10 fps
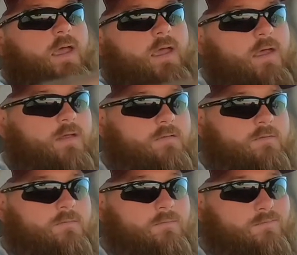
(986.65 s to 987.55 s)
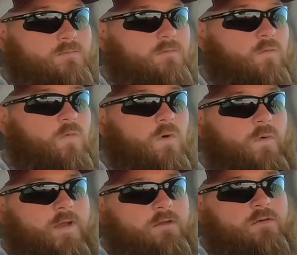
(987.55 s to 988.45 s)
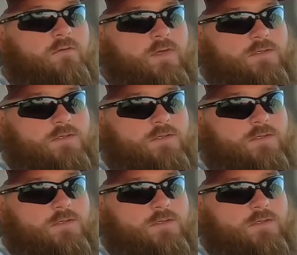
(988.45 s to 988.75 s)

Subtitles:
And what we do